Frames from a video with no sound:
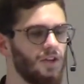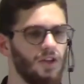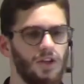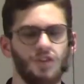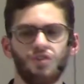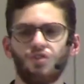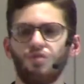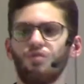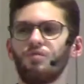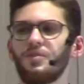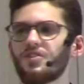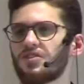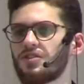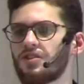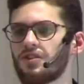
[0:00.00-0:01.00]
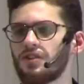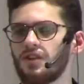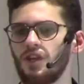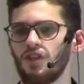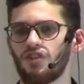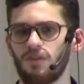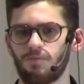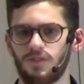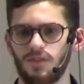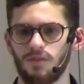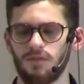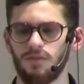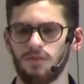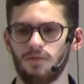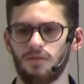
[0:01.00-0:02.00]
into Egypt,
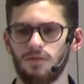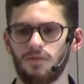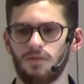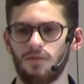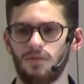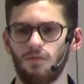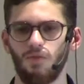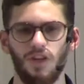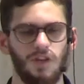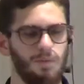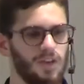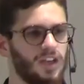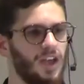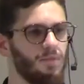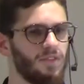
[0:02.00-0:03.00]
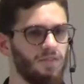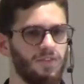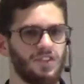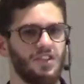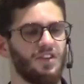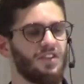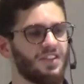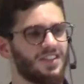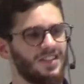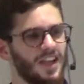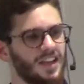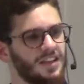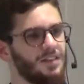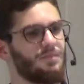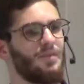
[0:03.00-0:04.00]
when he became the vizier, the
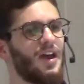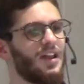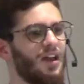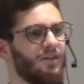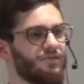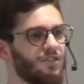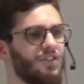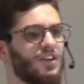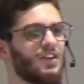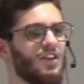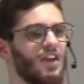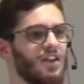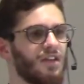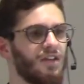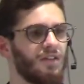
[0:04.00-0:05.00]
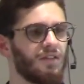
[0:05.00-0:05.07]
second man after the king.